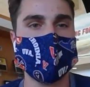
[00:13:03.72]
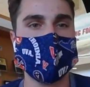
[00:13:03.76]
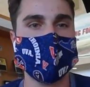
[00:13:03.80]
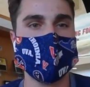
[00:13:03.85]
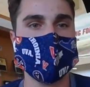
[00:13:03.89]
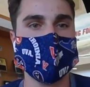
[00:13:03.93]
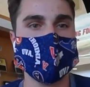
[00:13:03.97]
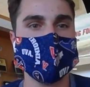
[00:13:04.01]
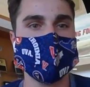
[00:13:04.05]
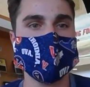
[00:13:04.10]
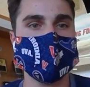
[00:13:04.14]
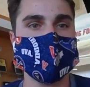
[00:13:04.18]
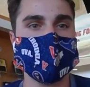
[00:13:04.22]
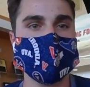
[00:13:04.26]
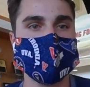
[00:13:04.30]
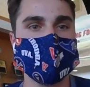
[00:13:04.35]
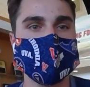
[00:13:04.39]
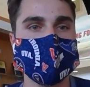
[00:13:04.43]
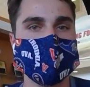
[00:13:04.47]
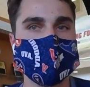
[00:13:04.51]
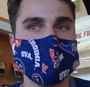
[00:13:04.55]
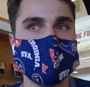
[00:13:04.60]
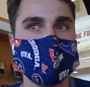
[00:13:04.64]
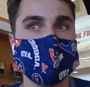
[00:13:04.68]
And
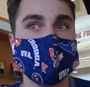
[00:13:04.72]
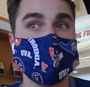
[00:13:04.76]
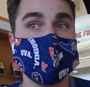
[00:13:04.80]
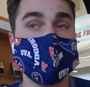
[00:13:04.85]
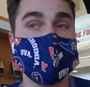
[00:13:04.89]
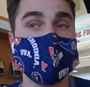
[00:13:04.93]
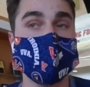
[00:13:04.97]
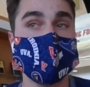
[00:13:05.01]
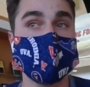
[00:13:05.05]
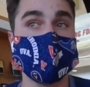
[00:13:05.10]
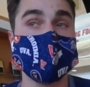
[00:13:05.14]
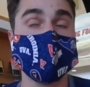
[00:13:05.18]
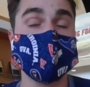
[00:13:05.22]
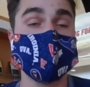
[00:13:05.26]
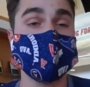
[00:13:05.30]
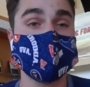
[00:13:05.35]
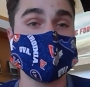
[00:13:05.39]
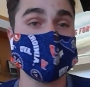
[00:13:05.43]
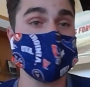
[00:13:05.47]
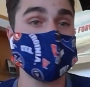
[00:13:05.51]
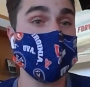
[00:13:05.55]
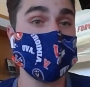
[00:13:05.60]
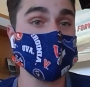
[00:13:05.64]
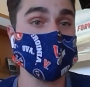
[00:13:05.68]

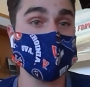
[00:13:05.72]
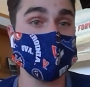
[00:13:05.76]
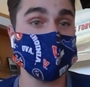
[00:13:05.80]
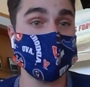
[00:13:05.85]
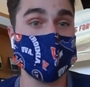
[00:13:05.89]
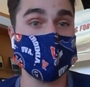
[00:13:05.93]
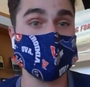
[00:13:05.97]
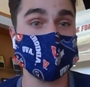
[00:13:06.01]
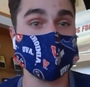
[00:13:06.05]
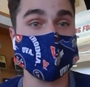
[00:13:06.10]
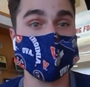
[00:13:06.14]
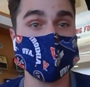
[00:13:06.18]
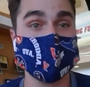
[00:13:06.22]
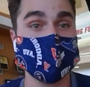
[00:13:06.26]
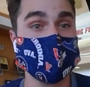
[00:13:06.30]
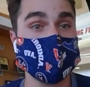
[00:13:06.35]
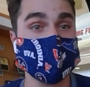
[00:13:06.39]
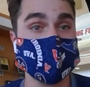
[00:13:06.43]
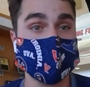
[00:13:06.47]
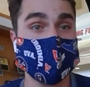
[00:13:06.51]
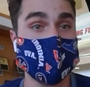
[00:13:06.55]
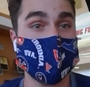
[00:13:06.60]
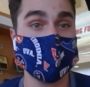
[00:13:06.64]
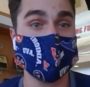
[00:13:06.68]
also to mention
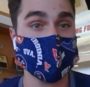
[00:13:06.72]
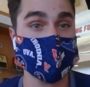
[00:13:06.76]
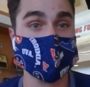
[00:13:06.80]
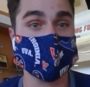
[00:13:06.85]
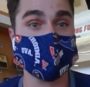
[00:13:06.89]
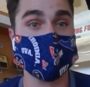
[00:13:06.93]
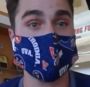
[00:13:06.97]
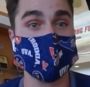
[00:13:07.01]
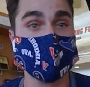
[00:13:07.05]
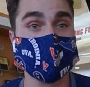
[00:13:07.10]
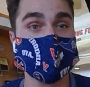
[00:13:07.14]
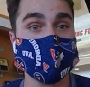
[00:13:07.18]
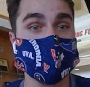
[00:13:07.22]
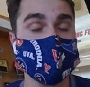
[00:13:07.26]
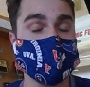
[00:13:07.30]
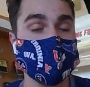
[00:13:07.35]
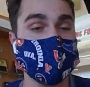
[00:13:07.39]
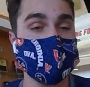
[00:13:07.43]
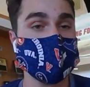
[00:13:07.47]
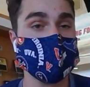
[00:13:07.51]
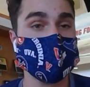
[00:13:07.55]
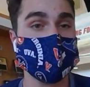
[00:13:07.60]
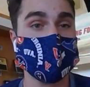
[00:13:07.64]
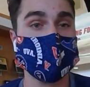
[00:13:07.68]
is I was a transfer
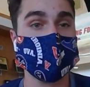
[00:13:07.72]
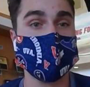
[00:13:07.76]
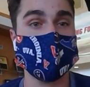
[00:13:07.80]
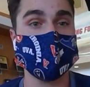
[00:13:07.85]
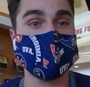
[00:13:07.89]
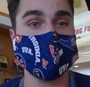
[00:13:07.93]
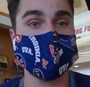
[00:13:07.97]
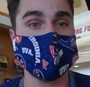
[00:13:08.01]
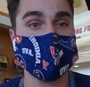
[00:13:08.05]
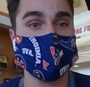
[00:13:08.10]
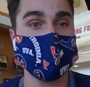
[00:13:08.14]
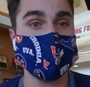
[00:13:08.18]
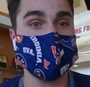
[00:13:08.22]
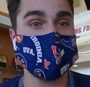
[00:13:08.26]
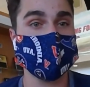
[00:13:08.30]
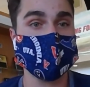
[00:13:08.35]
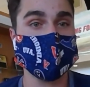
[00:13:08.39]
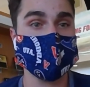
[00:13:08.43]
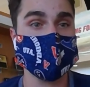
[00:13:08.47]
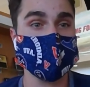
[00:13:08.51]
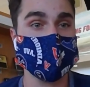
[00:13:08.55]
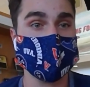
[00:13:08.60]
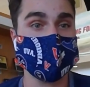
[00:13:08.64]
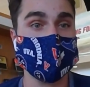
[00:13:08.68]
student, so I came from the
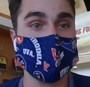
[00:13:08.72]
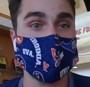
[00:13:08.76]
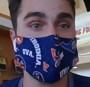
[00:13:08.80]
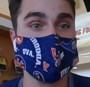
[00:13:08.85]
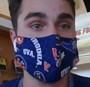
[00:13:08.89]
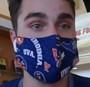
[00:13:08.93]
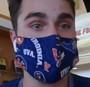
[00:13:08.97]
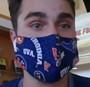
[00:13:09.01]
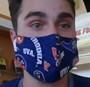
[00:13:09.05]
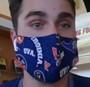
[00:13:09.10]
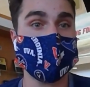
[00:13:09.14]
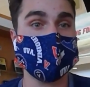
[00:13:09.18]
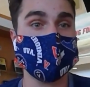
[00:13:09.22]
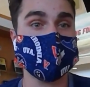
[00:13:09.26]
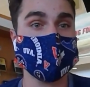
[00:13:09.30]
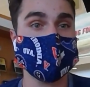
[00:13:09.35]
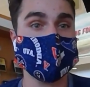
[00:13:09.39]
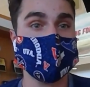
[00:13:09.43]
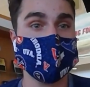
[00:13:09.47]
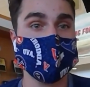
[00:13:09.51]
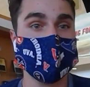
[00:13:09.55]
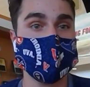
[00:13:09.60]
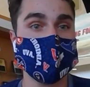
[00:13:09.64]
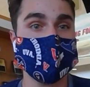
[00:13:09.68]
University of Pittsburgh
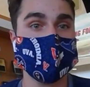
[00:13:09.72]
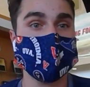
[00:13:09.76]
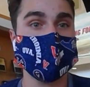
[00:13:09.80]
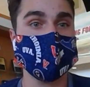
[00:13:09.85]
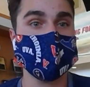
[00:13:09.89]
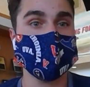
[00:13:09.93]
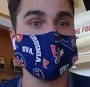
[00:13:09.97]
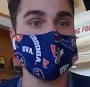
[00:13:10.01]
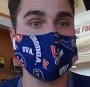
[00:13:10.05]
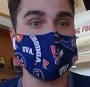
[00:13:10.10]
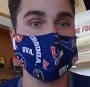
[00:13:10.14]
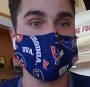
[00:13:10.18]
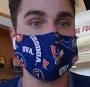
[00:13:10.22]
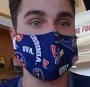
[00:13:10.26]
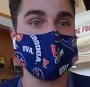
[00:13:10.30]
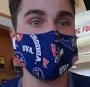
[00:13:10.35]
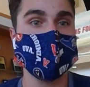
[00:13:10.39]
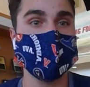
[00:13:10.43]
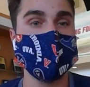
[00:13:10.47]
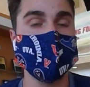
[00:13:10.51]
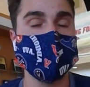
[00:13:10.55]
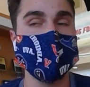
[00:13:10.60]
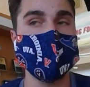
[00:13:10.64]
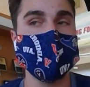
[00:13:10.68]
after 1 year there.
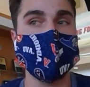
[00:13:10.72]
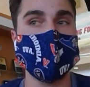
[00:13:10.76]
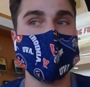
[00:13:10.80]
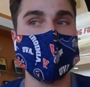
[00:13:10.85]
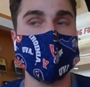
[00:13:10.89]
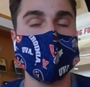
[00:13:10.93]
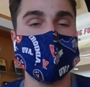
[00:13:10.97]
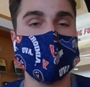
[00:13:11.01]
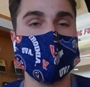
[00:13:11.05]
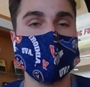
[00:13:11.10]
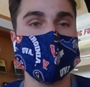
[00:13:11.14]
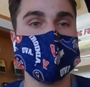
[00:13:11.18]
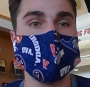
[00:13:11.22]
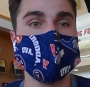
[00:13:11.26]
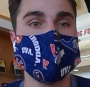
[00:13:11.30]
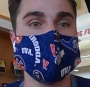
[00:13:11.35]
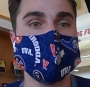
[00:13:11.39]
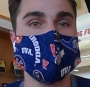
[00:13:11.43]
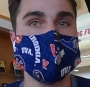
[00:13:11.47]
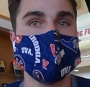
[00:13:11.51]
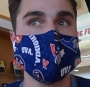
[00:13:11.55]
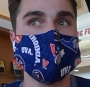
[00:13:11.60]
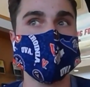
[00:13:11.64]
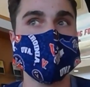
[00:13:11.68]

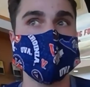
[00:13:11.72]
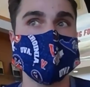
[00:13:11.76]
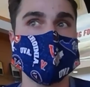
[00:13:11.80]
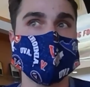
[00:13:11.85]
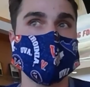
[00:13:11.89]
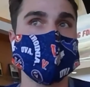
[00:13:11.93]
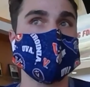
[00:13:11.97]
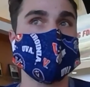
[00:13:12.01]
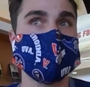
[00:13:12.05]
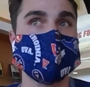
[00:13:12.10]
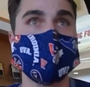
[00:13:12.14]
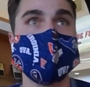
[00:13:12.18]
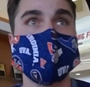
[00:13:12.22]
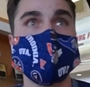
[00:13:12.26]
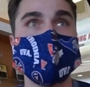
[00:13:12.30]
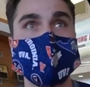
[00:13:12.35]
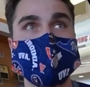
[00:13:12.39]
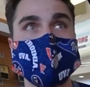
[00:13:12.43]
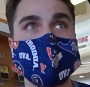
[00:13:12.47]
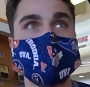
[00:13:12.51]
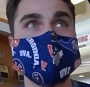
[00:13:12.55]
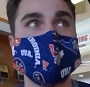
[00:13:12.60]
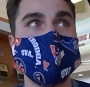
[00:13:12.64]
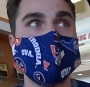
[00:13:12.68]
And
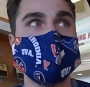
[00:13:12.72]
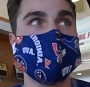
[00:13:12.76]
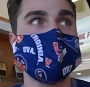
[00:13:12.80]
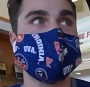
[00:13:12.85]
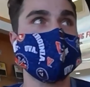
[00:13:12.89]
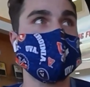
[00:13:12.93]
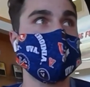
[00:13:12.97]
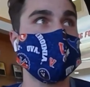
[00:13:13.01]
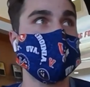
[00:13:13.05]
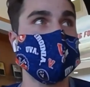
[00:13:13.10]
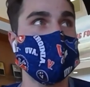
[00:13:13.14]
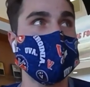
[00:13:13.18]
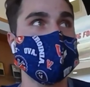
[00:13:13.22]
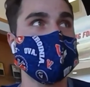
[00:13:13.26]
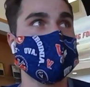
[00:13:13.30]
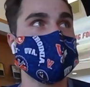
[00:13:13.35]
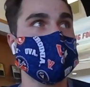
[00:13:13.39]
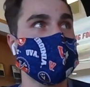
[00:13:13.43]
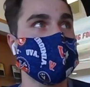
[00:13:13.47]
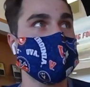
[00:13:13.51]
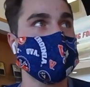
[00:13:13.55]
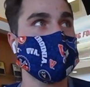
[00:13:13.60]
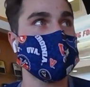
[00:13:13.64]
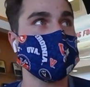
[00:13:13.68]
coming from there, from another
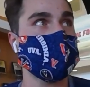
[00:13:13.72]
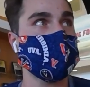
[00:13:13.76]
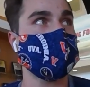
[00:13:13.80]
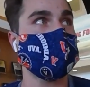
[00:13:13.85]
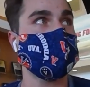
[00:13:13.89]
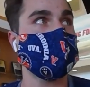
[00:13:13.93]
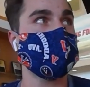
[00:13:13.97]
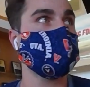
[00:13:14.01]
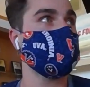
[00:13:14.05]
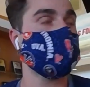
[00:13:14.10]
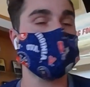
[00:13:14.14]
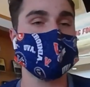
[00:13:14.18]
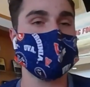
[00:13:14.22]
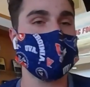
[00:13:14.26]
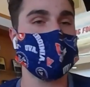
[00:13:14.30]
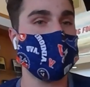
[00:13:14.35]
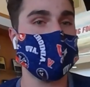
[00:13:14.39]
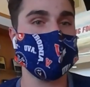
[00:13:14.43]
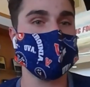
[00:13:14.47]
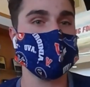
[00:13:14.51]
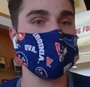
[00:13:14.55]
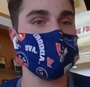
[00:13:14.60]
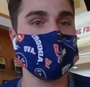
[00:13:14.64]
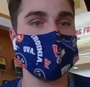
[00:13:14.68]
4-year
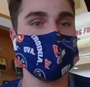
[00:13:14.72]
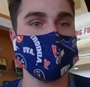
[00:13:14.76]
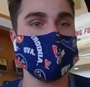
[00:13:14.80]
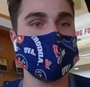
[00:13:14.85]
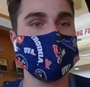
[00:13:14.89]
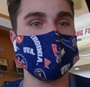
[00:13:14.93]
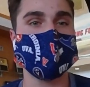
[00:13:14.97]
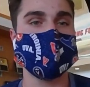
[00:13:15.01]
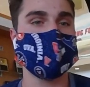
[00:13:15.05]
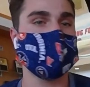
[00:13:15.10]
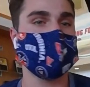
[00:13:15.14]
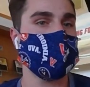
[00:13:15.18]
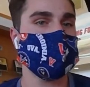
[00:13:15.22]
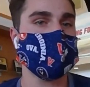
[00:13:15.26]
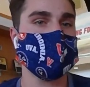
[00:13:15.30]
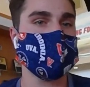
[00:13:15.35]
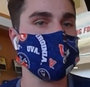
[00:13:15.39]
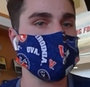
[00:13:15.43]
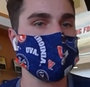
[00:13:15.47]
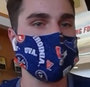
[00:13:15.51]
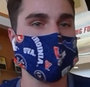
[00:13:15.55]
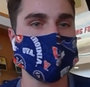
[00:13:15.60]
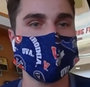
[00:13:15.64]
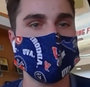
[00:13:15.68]
science-oriented or
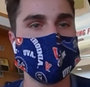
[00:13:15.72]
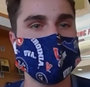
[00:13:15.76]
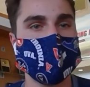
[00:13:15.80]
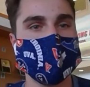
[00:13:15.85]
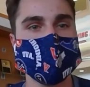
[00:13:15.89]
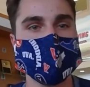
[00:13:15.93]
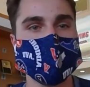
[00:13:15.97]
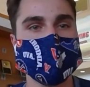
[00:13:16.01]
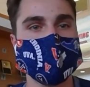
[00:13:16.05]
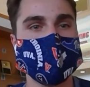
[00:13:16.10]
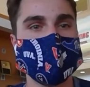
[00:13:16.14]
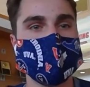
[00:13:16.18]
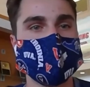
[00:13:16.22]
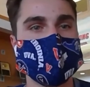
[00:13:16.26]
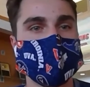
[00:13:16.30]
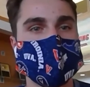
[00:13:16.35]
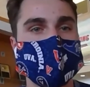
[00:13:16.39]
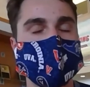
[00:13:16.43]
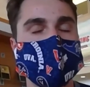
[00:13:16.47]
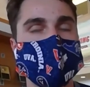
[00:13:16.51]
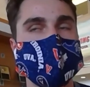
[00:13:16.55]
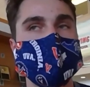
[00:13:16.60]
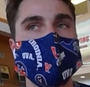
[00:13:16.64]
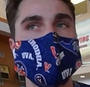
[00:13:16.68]
research-oriented
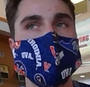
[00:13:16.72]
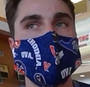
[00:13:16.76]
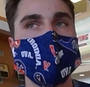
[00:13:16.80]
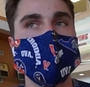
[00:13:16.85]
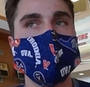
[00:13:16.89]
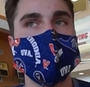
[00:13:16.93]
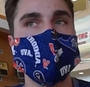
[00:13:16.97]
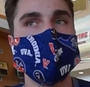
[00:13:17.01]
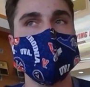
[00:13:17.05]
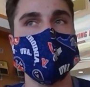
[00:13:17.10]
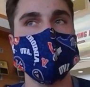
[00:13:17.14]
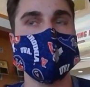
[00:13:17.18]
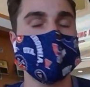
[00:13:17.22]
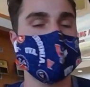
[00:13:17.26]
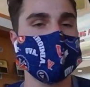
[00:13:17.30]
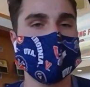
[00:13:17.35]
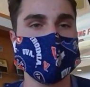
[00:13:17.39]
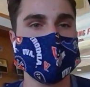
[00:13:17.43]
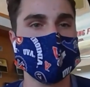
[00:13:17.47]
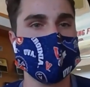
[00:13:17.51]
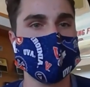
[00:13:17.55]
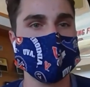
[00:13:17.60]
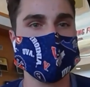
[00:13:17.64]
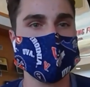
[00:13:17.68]
institution with a
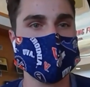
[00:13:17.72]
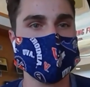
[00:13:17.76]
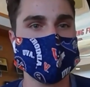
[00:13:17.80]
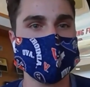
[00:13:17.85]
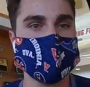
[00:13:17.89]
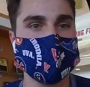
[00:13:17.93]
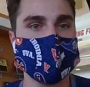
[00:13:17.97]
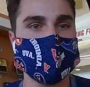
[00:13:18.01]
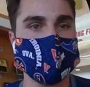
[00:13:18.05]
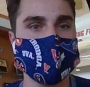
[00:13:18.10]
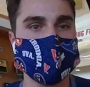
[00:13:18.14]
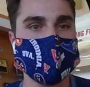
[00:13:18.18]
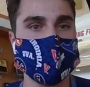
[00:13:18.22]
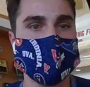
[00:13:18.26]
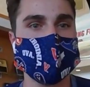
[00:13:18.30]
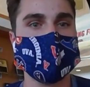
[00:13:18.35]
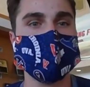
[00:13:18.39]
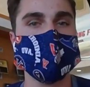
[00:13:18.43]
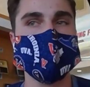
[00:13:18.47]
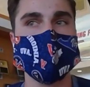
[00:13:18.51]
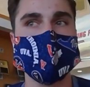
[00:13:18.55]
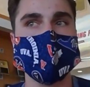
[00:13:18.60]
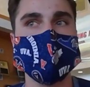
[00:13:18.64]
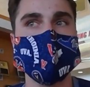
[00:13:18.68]
large health system there,
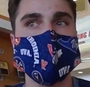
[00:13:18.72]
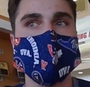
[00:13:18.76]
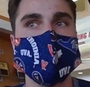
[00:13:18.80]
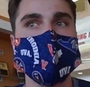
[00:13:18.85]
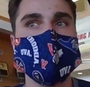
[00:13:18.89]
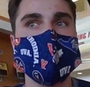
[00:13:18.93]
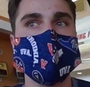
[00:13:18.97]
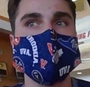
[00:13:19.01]
it's like